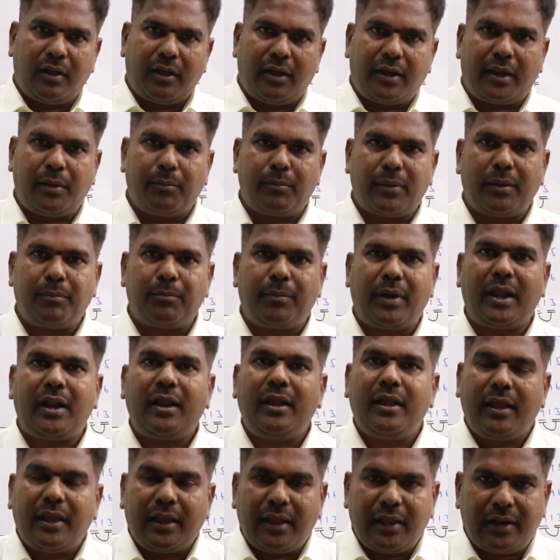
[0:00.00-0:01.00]
remember
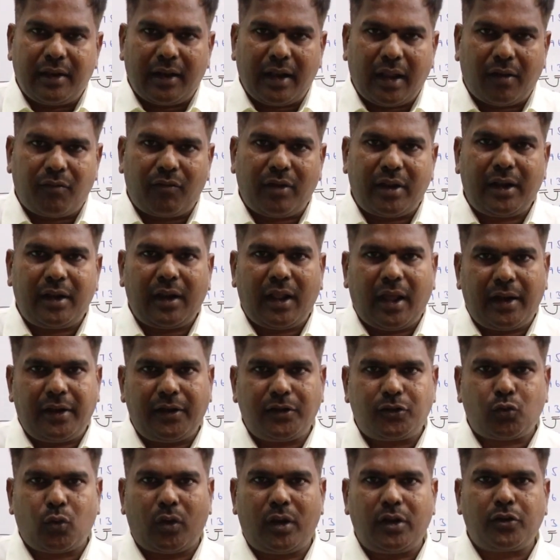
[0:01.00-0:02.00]
in 11
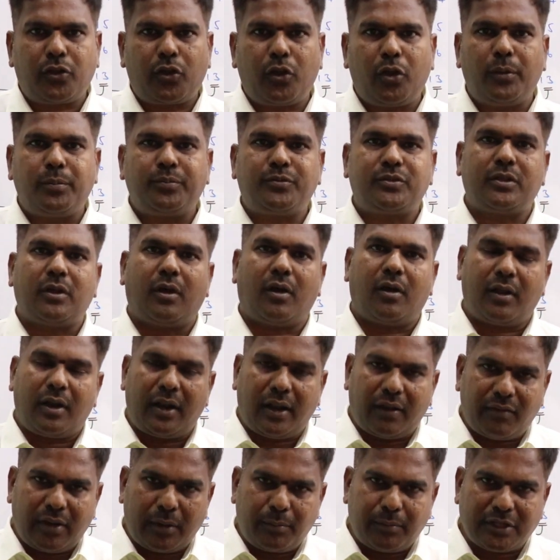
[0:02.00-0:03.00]
and 12 cubes,
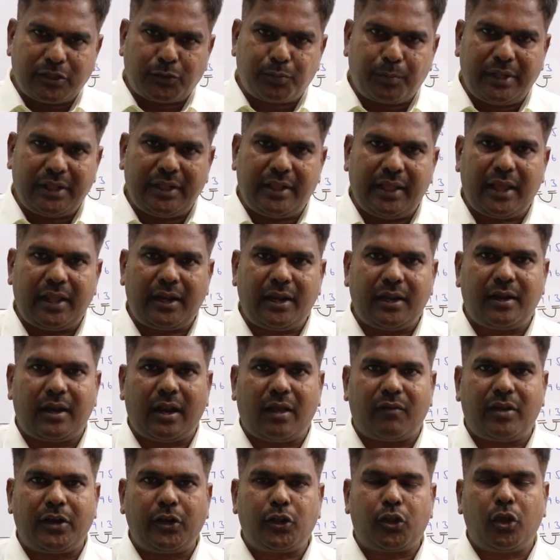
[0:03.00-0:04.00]
11 must be there in
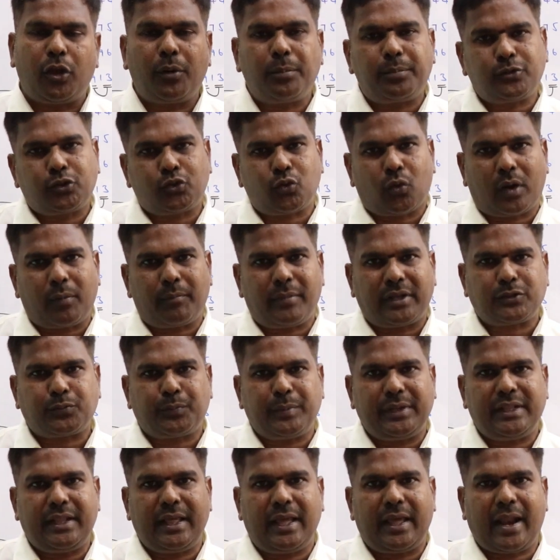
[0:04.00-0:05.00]
11 cube, 12
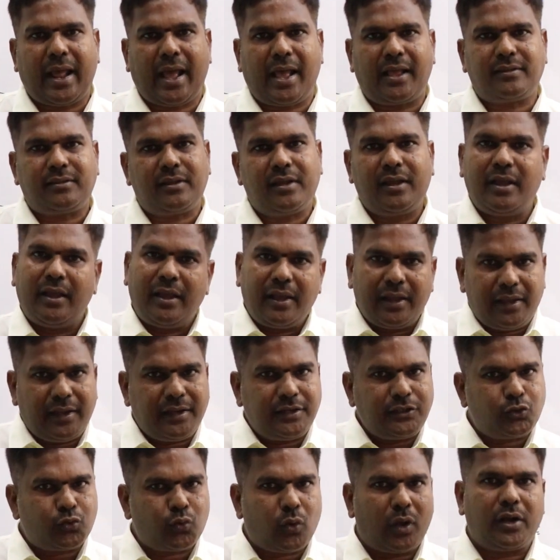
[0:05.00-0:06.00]
must be there as
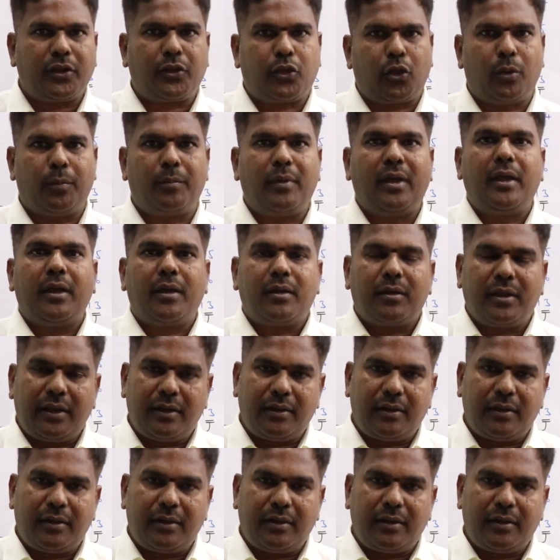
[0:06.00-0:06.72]
in 12 cube.